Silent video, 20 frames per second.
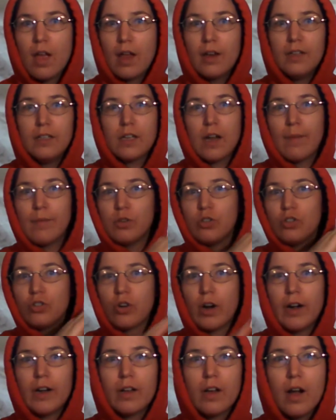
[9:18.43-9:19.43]
anytime that you're
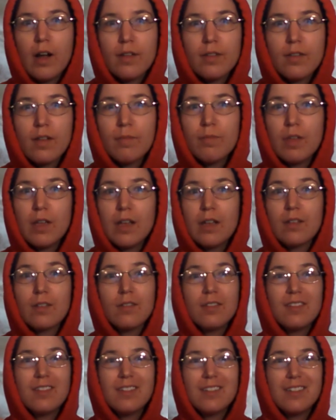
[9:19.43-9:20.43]
trying to cut something, is,